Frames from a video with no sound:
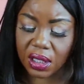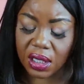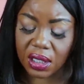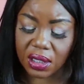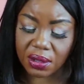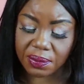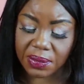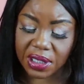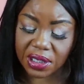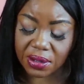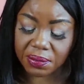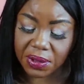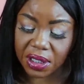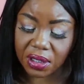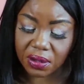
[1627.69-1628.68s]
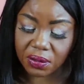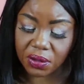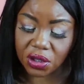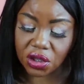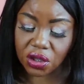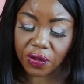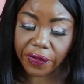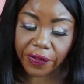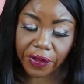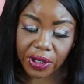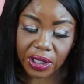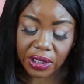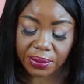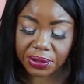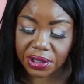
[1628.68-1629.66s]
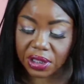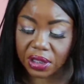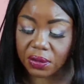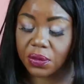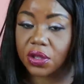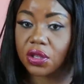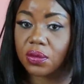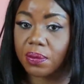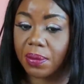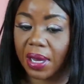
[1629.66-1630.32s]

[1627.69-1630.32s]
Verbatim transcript: And then Mixed Media was your free lipstick when you